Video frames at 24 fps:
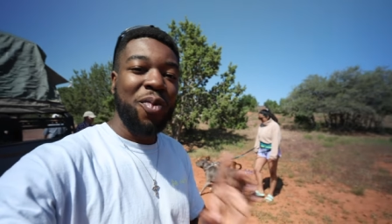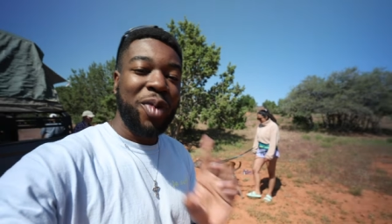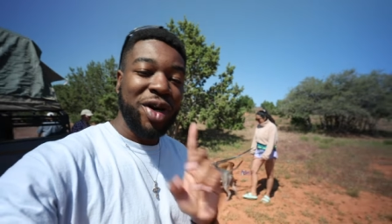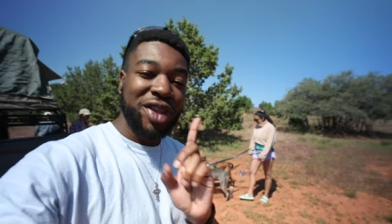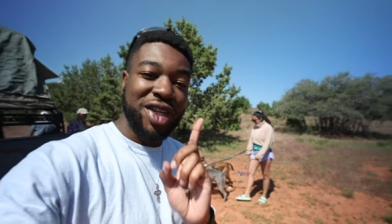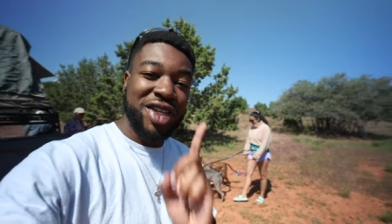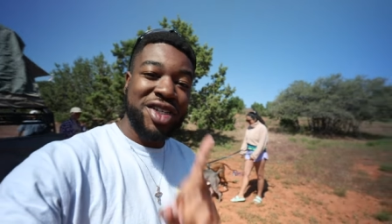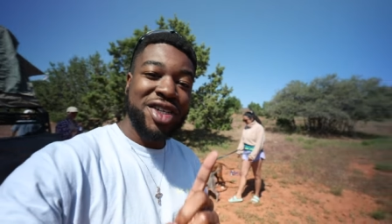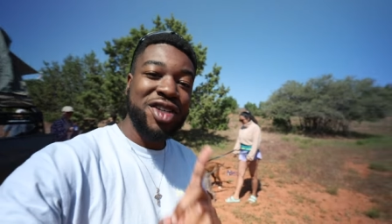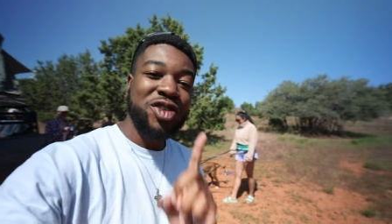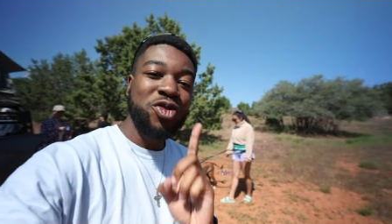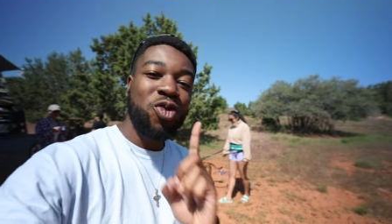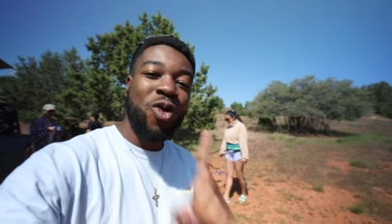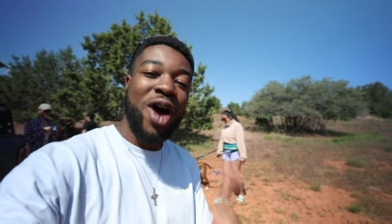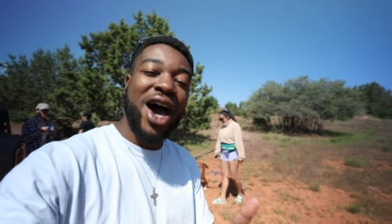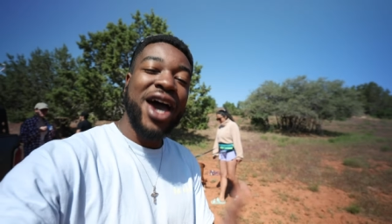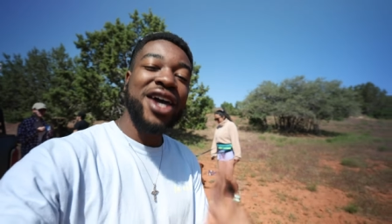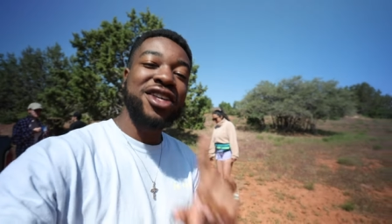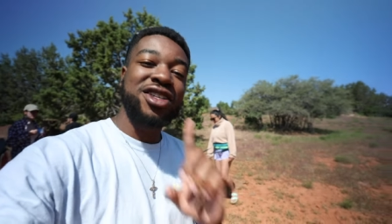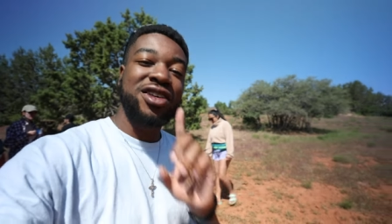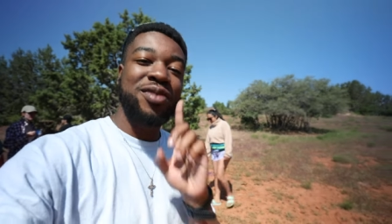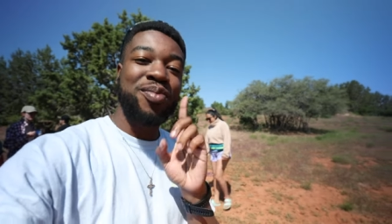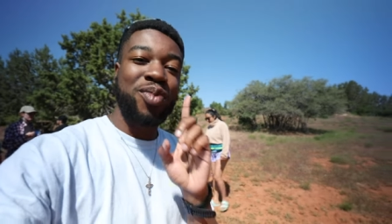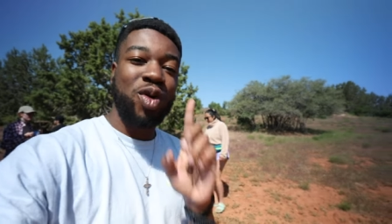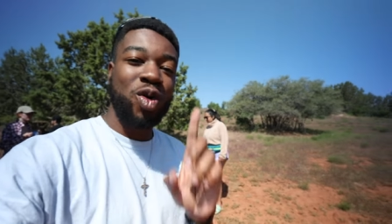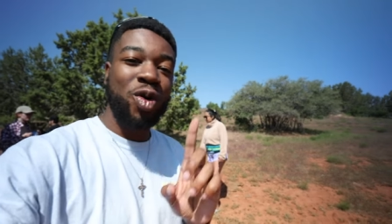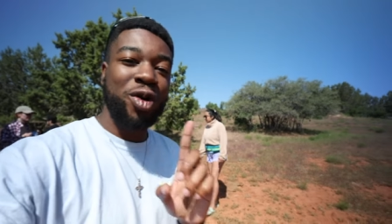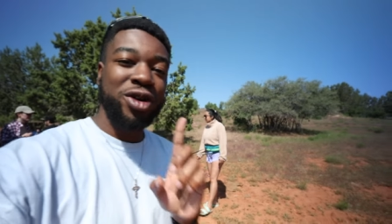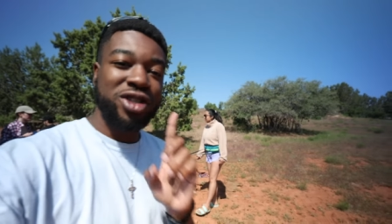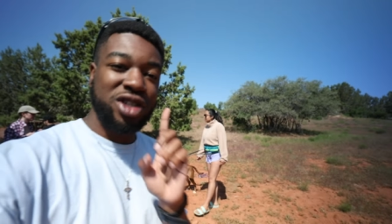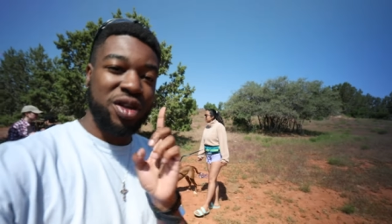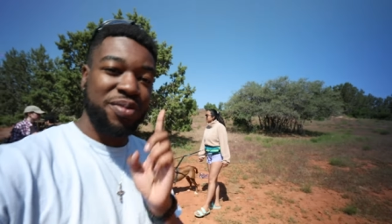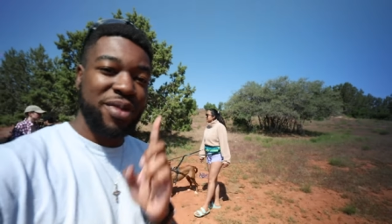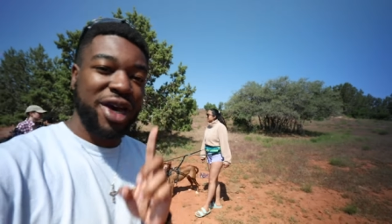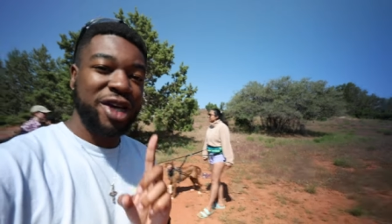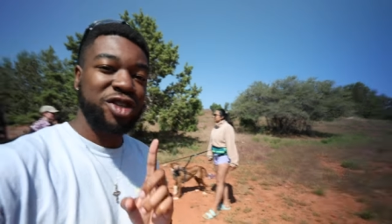but this is why it's
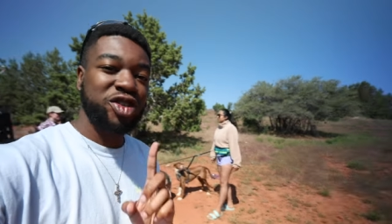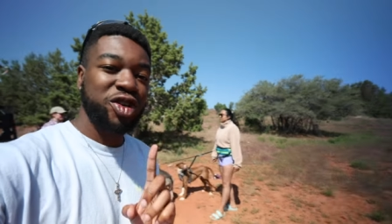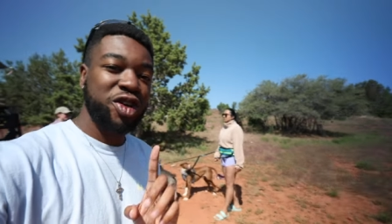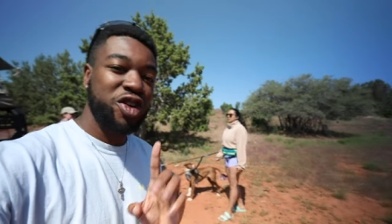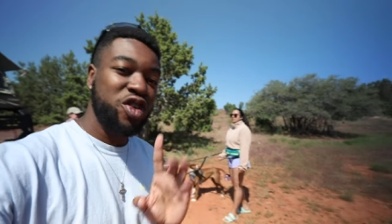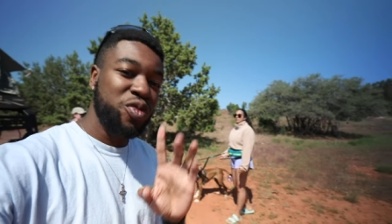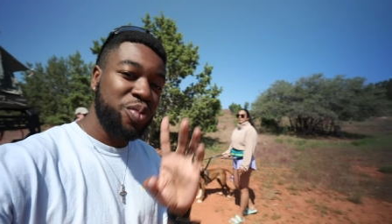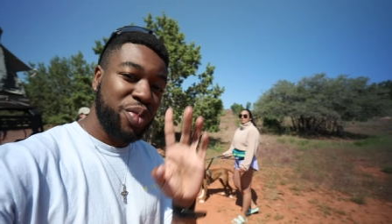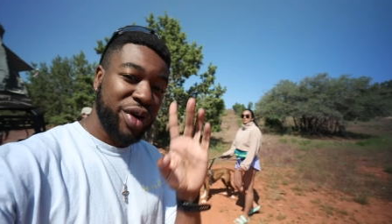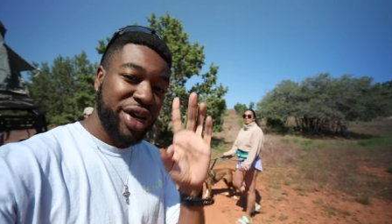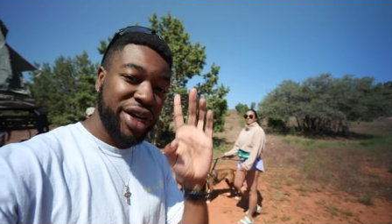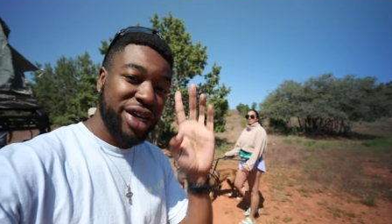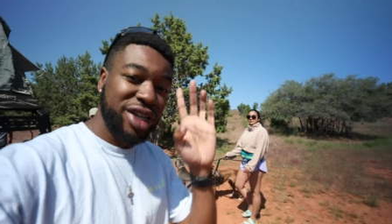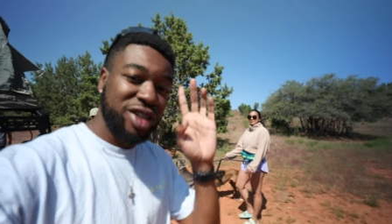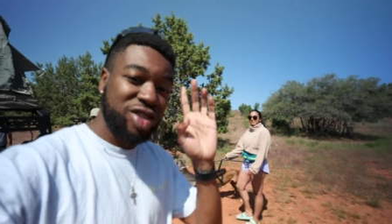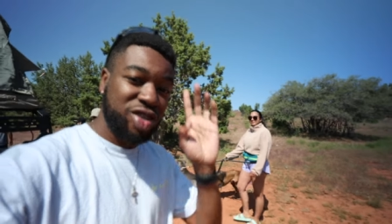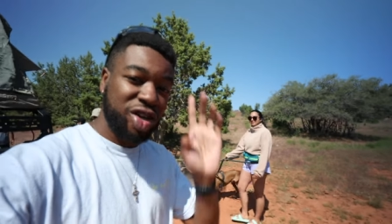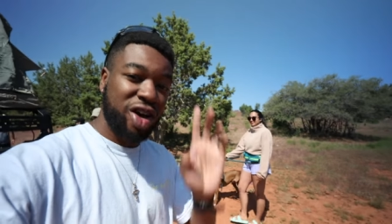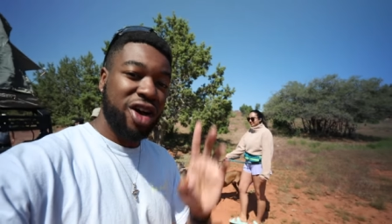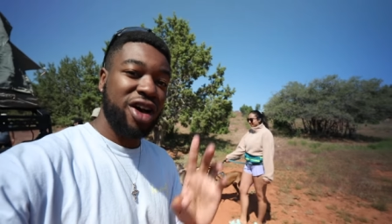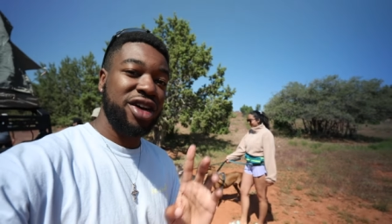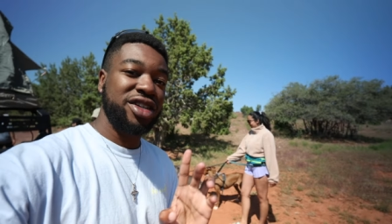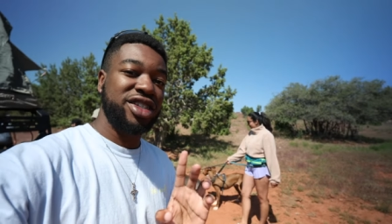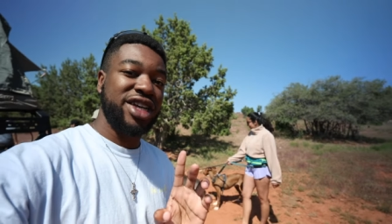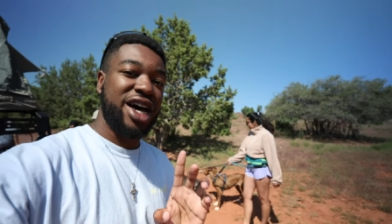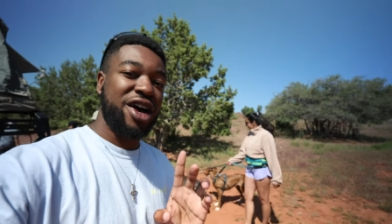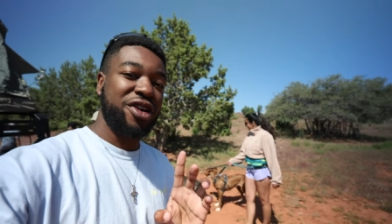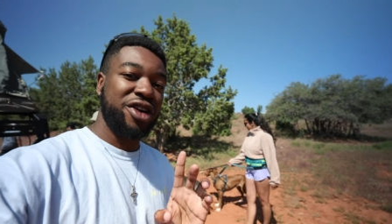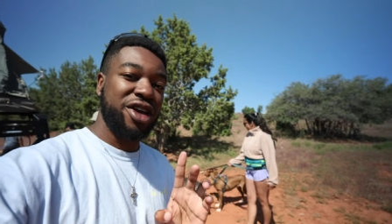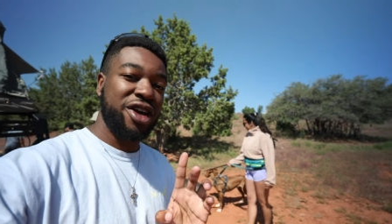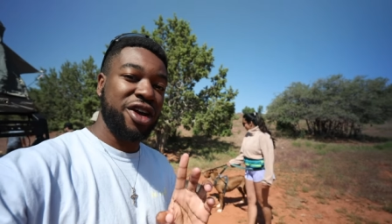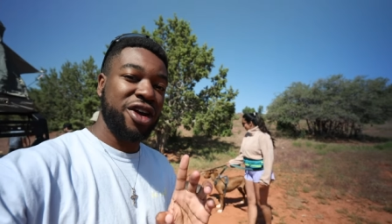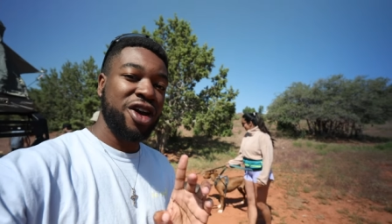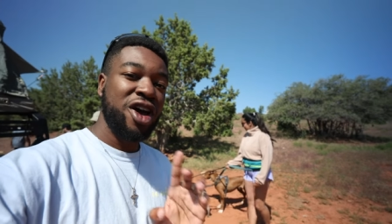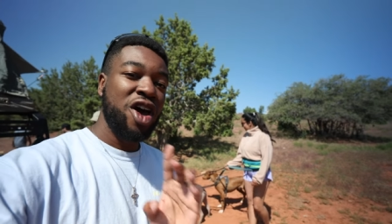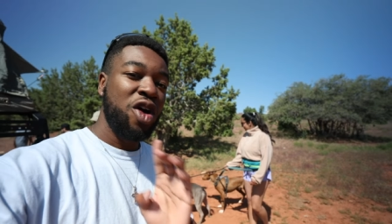important to make sure you bring dogs out
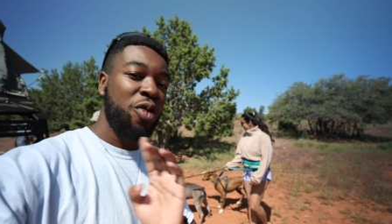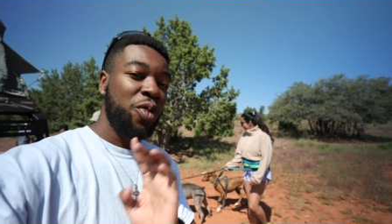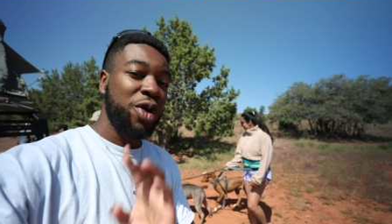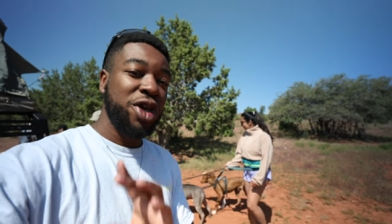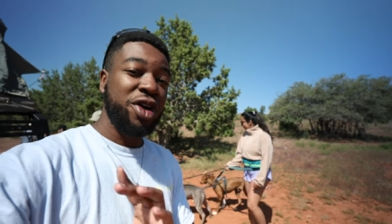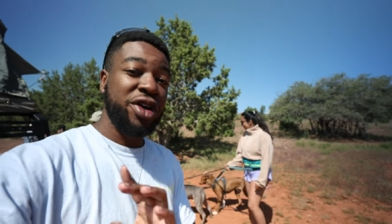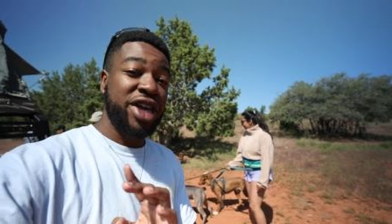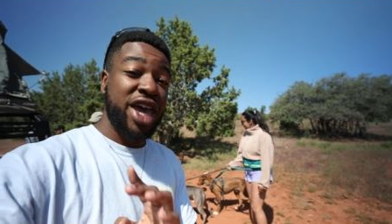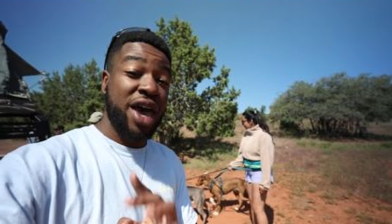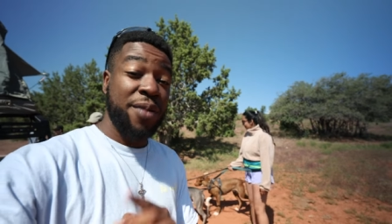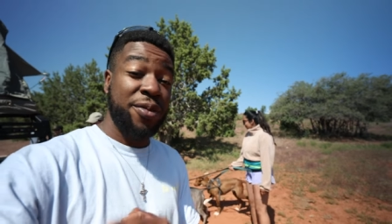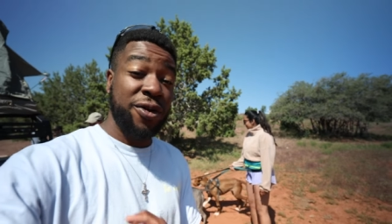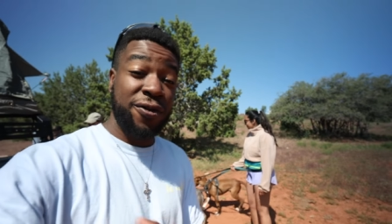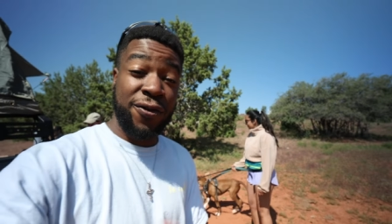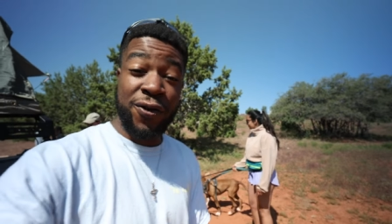here when you're camping.